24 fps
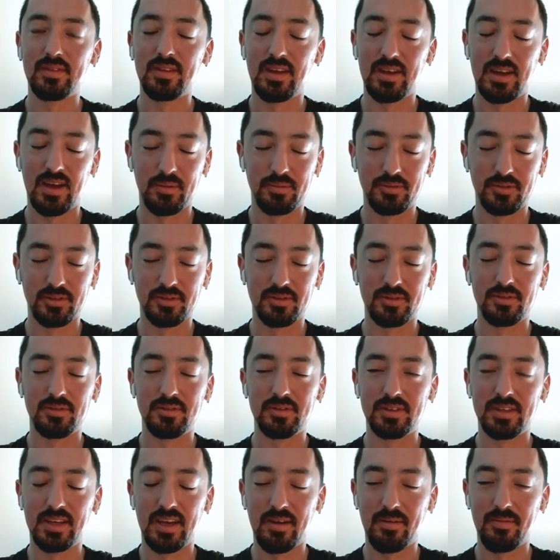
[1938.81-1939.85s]

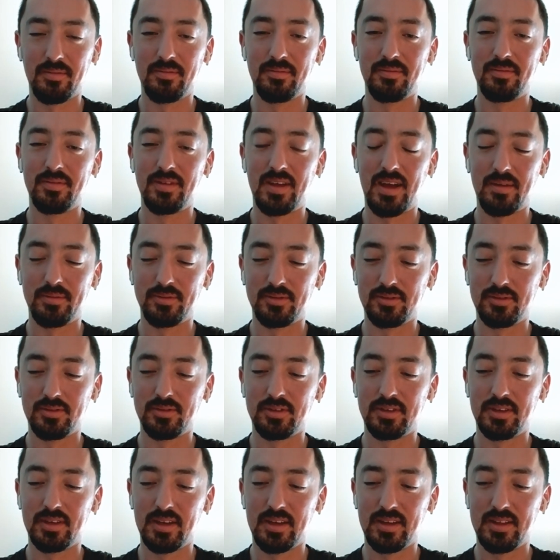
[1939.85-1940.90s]
Absolutely. Yep.
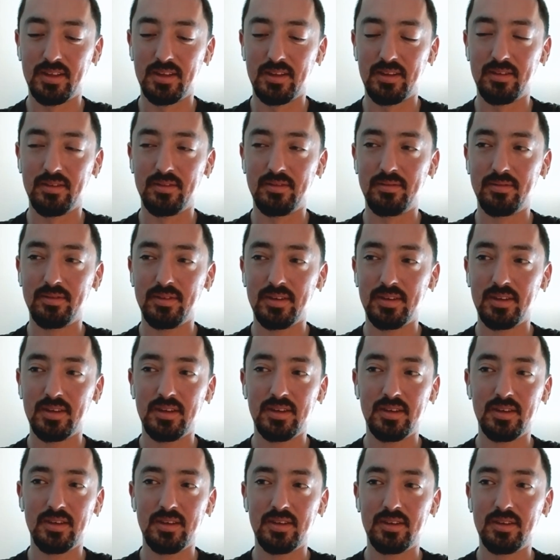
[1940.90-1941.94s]
Absolutely. And then,
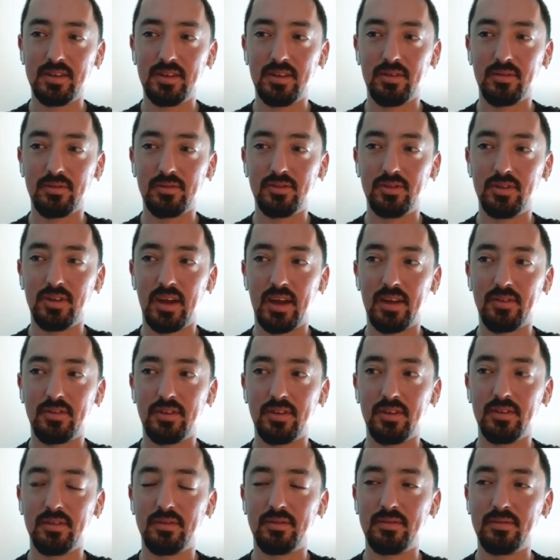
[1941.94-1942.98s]
I have
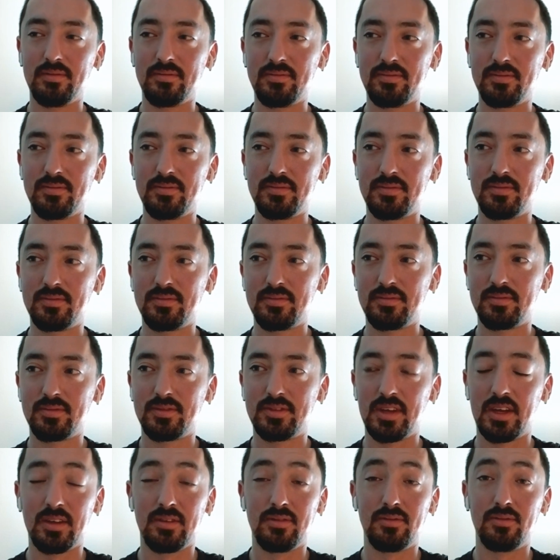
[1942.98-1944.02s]
to
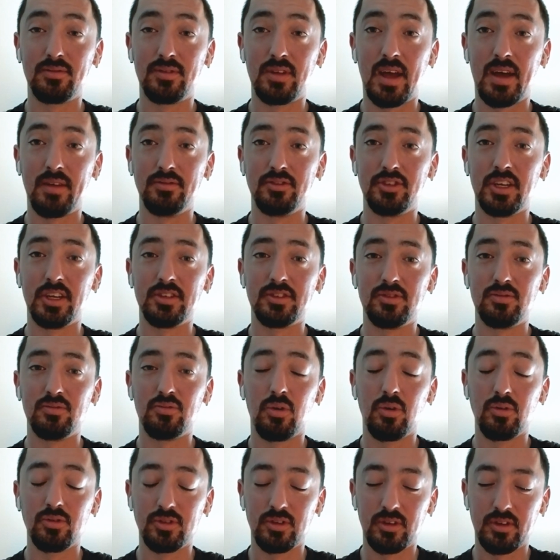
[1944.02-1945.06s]
say to have Jason
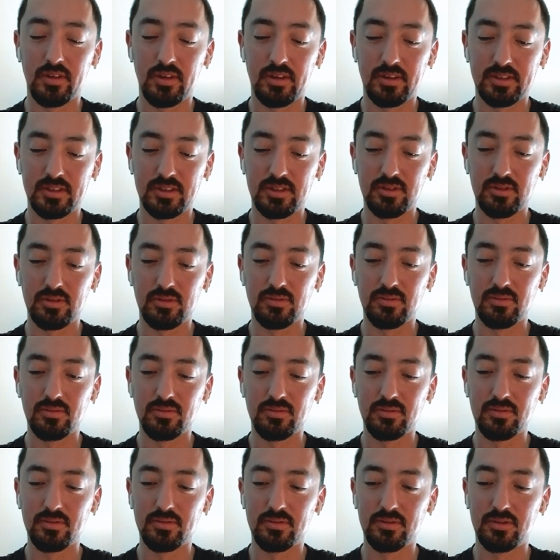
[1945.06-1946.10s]
Wojnar there too,
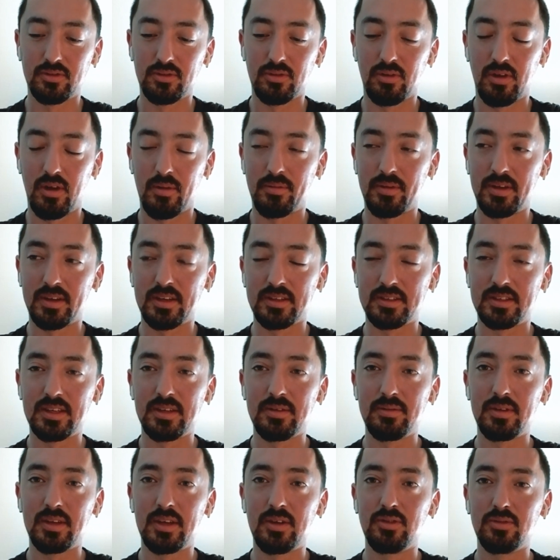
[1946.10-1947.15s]
tour rep, because
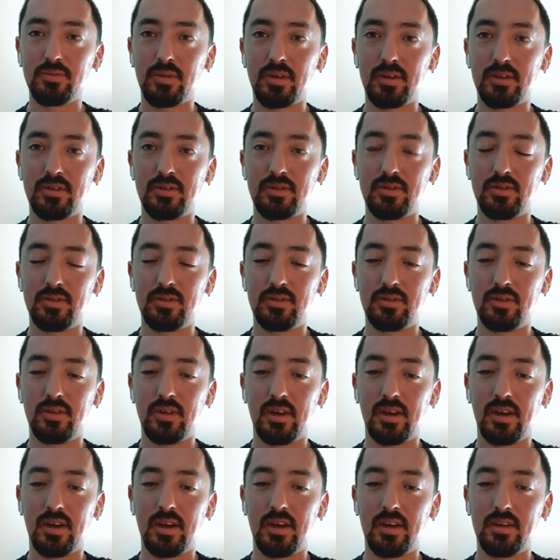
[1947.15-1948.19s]
he was my
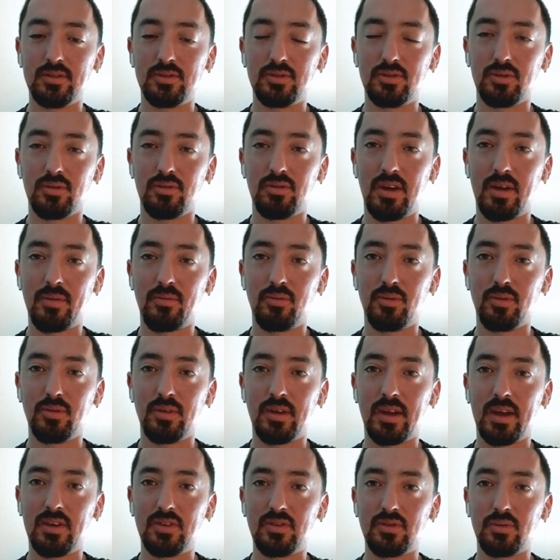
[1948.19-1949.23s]
tour rep
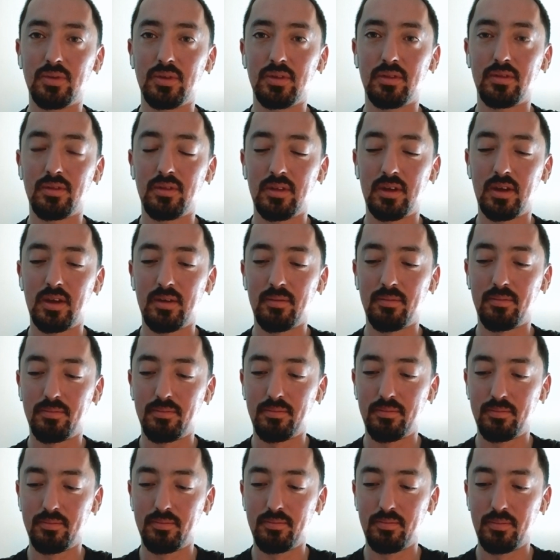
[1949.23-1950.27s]
when I was with
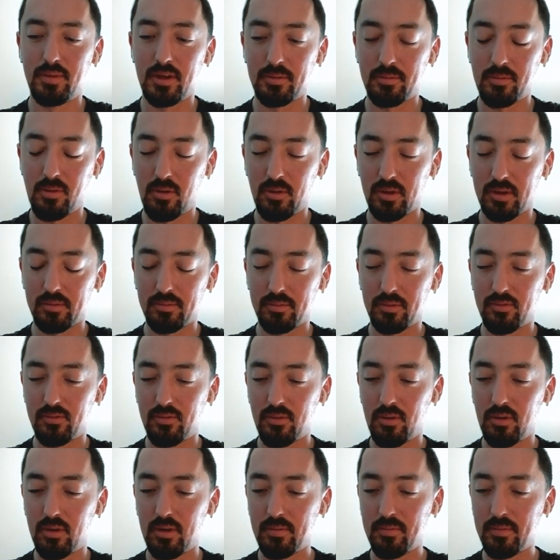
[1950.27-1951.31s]
Big Bowling
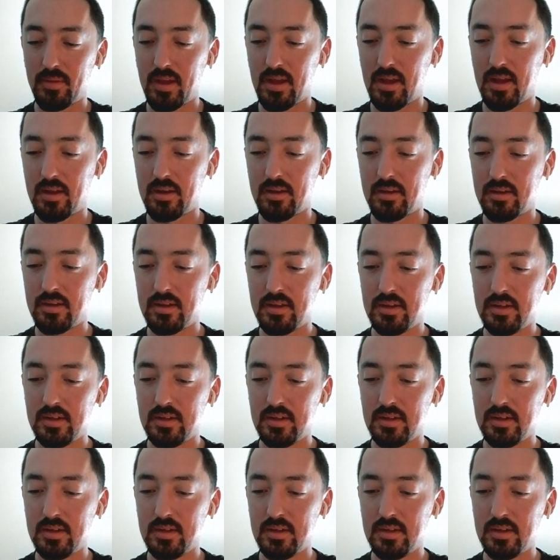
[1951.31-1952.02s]
before, and